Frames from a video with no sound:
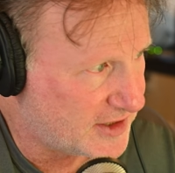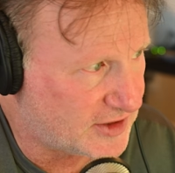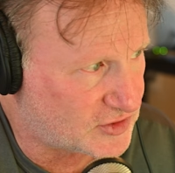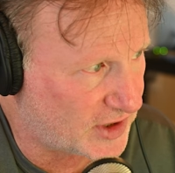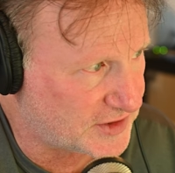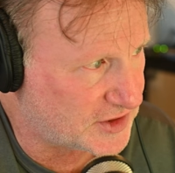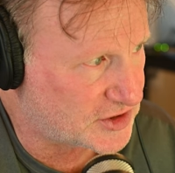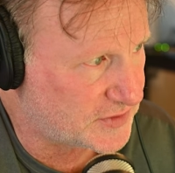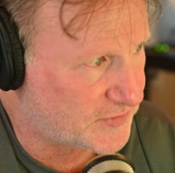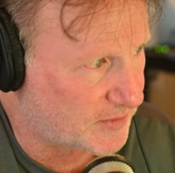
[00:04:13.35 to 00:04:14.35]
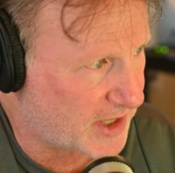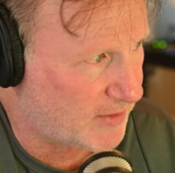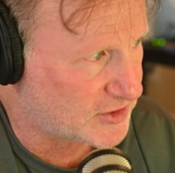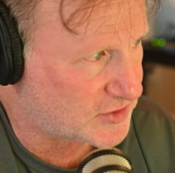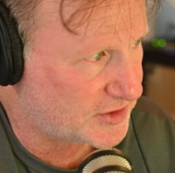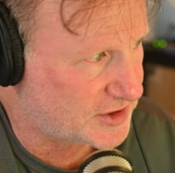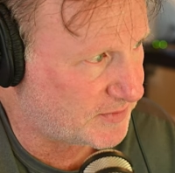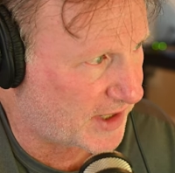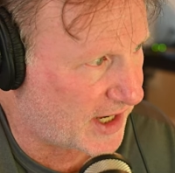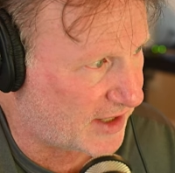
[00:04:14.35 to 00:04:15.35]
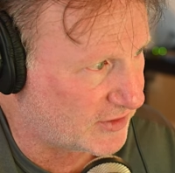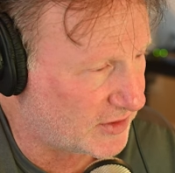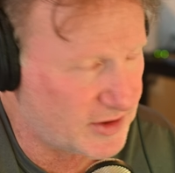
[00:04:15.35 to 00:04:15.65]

The transition from chemistry to biology.